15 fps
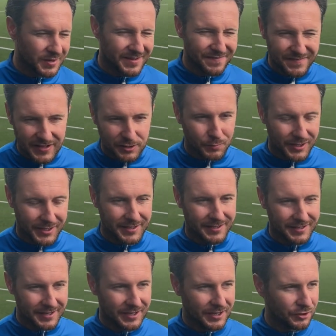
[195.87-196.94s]
And I felt we
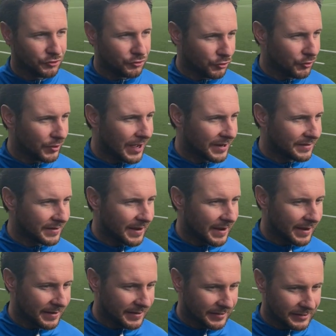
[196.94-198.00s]
didn't do
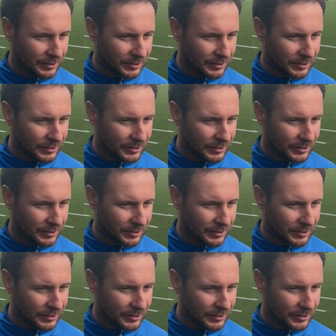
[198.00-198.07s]
that